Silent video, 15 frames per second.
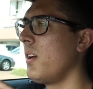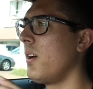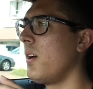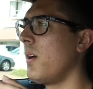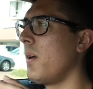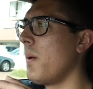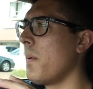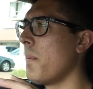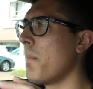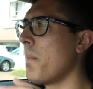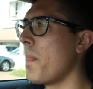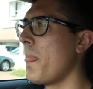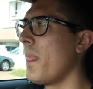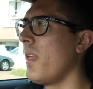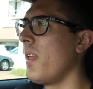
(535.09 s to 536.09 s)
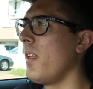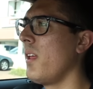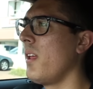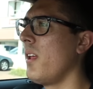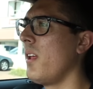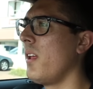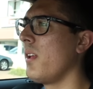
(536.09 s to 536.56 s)

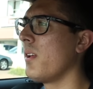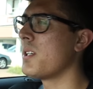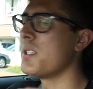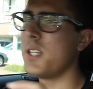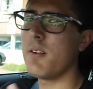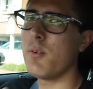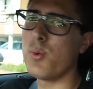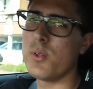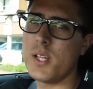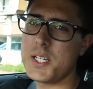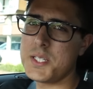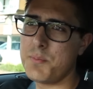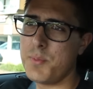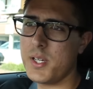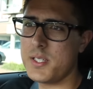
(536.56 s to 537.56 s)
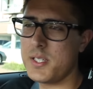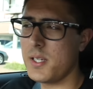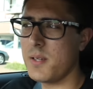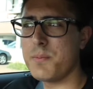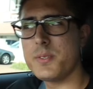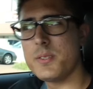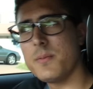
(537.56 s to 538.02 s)
because everyone likes big
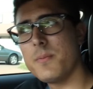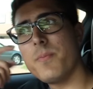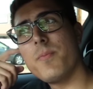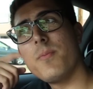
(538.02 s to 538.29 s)
tips.